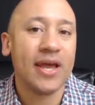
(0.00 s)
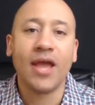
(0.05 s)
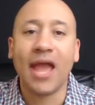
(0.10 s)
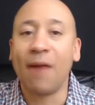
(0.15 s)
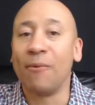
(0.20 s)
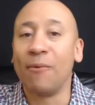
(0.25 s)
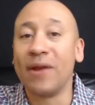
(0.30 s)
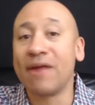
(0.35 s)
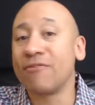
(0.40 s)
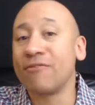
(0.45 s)

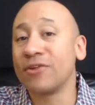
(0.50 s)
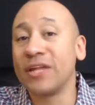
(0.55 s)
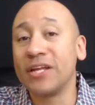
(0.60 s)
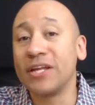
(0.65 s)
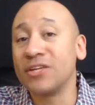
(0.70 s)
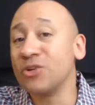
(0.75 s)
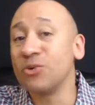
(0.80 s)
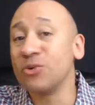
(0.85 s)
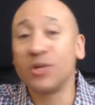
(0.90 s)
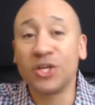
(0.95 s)
And whenever they
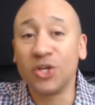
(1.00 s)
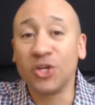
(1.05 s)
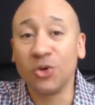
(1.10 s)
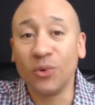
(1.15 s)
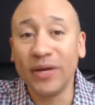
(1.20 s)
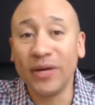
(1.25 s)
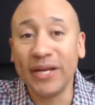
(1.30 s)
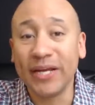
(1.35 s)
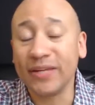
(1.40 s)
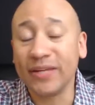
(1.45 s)
do
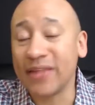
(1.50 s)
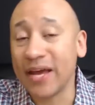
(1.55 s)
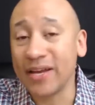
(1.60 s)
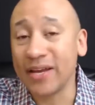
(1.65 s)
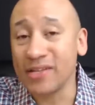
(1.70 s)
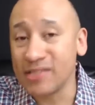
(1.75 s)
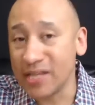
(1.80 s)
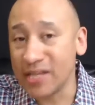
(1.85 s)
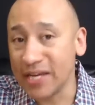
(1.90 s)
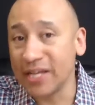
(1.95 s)
QE, that
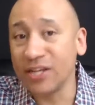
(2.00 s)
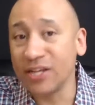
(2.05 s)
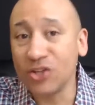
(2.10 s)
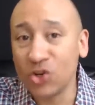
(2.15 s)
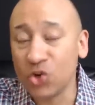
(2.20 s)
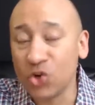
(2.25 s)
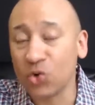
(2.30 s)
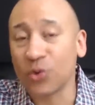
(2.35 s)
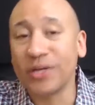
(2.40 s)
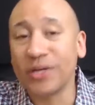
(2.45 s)
is
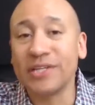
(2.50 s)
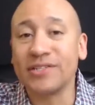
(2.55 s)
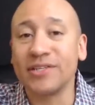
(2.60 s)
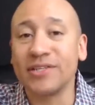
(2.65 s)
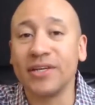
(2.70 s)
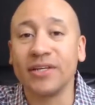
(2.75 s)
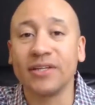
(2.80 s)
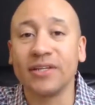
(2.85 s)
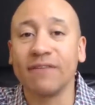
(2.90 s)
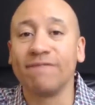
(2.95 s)

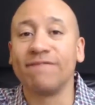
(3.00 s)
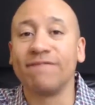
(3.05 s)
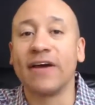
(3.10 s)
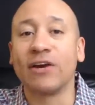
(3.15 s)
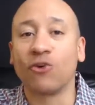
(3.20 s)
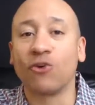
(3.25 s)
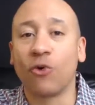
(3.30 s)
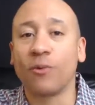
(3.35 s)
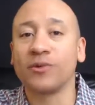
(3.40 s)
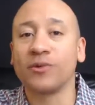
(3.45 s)
increasing the
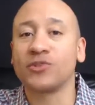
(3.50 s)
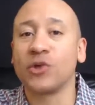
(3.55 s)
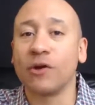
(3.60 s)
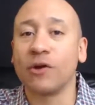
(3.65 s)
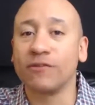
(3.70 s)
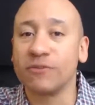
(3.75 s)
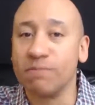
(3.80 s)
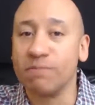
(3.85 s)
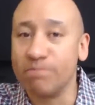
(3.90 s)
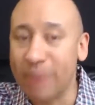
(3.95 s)
Federal
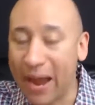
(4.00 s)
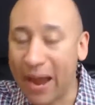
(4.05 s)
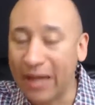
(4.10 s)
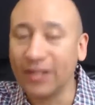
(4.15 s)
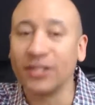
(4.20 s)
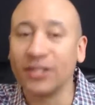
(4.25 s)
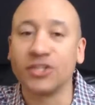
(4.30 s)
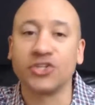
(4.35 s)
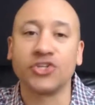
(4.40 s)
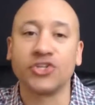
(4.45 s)
Reserve's
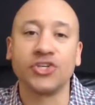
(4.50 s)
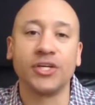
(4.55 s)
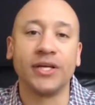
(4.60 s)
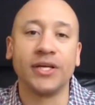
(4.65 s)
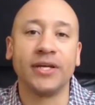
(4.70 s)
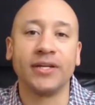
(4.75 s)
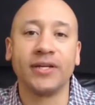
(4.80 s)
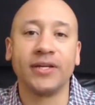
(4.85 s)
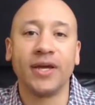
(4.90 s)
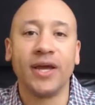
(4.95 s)
balance
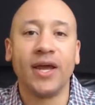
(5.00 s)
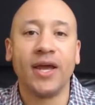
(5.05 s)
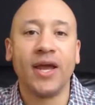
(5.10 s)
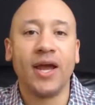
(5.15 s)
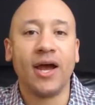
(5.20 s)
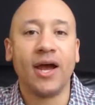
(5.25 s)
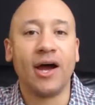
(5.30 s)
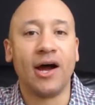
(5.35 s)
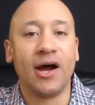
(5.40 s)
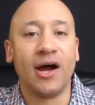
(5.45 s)
sheet
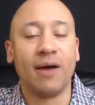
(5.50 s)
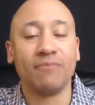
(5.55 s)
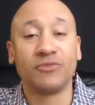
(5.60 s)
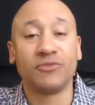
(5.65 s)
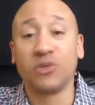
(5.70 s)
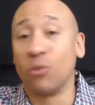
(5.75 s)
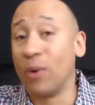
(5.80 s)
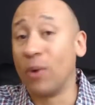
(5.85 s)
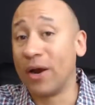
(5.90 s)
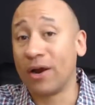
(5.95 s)

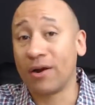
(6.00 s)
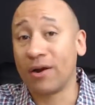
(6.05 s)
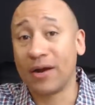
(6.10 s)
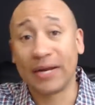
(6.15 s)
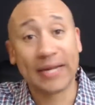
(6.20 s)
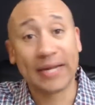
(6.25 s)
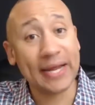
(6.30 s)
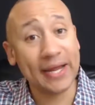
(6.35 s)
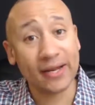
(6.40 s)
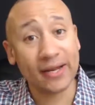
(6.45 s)
to where,
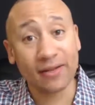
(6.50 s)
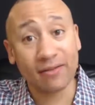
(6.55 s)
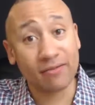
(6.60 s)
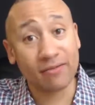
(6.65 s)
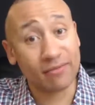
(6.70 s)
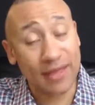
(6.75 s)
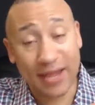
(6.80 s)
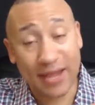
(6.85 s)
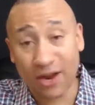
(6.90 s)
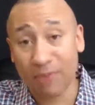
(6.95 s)
again,
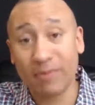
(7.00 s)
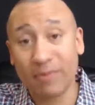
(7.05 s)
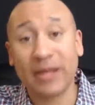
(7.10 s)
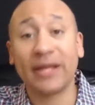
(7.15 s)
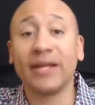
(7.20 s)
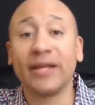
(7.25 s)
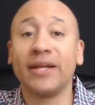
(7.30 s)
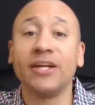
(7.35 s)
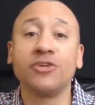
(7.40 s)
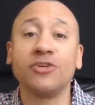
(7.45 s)
they are
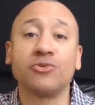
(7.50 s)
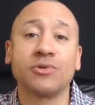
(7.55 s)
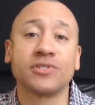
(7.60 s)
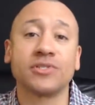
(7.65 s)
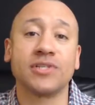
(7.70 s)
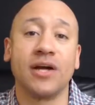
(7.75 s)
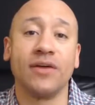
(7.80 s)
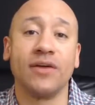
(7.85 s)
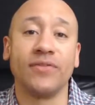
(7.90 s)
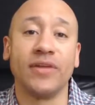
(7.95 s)
making
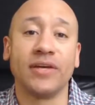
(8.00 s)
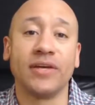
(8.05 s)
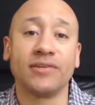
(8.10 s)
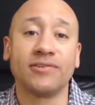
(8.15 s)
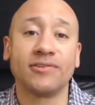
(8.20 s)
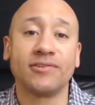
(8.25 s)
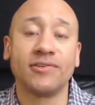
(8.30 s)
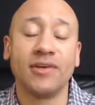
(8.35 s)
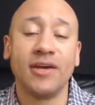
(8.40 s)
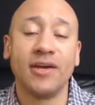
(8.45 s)
interest on
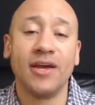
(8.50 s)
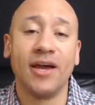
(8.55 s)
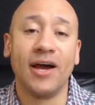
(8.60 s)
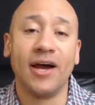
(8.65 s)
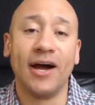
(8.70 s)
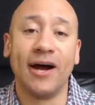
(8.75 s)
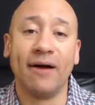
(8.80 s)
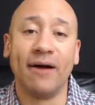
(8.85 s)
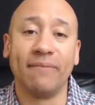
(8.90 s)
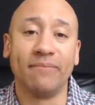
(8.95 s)
this.
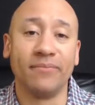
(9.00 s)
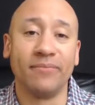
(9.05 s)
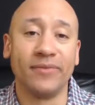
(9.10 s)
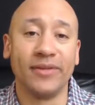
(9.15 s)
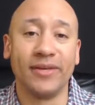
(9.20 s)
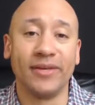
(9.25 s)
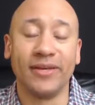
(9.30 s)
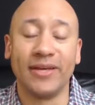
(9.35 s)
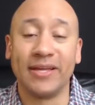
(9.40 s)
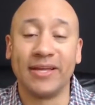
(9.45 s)

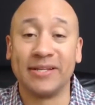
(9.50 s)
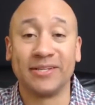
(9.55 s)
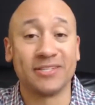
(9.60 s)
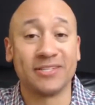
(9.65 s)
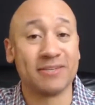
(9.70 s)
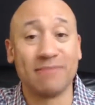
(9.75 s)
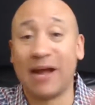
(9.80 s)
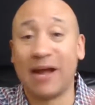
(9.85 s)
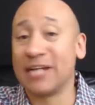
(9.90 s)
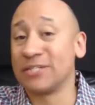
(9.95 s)
And
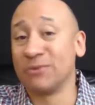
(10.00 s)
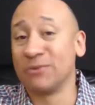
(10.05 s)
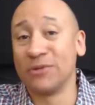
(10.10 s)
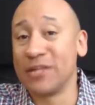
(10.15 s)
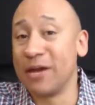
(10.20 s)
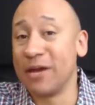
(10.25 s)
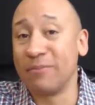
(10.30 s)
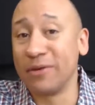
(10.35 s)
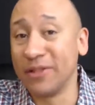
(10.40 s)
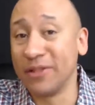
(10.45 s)
just imagine what
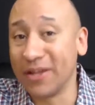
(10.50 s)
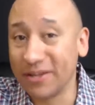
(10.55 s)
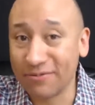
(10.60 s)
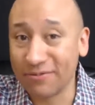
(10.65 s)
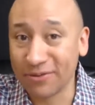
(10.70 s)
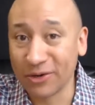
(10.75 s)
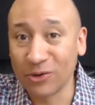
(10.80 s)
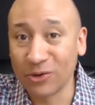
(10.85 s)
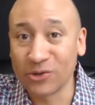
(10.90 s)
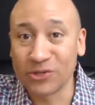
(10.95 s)
that'd be like
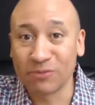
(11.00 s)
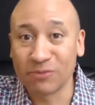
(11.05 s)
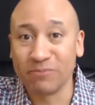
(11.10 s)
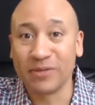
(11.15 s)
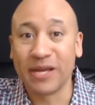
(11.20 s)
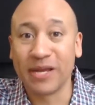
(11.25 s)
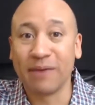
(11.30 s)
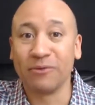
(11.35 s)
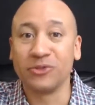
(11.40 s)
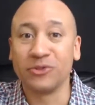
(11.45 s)
for you to
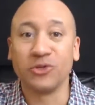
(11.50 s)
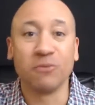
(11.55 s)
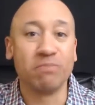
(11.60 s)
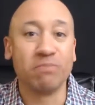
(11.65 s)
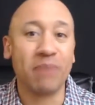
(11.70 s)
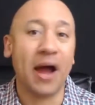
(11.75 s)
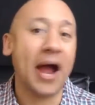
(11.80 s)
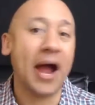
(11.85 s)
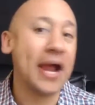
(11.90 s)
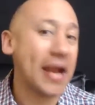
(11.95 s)
be able to
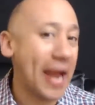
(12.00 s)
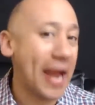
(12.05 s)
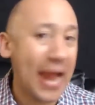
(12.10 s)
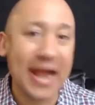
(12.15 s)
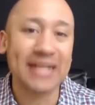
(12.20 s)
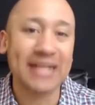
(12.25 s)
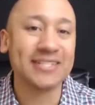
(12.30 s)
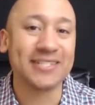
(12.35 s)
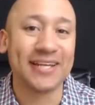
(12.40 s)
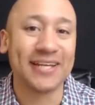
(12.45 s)
buy
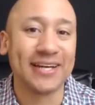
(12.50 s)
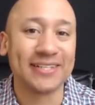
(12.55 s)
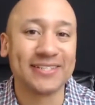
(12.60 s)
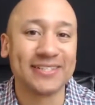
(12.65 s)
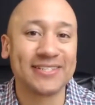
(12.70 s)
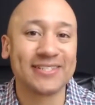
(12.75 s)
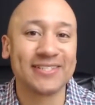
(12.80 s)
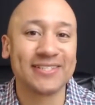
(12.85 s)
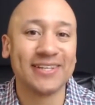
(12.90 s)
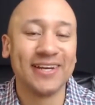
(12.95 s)

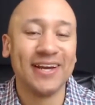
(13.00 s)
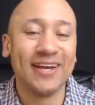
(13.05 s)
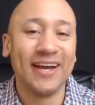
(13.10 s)
assets